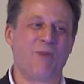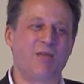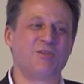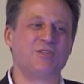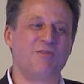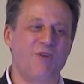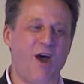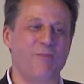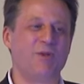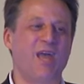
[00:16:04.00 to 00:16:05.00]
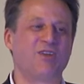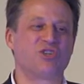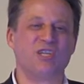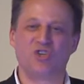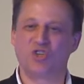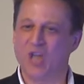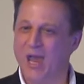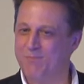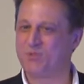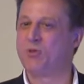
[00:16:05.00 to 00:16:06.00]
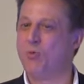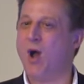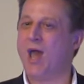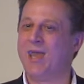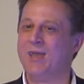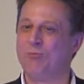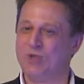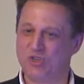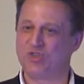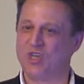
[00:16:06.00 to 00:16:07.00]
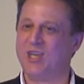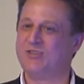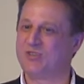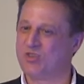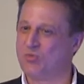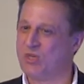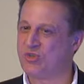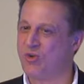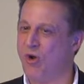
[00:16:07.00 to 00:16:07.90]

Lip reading: mother's environment actually shapes the way which genes are switched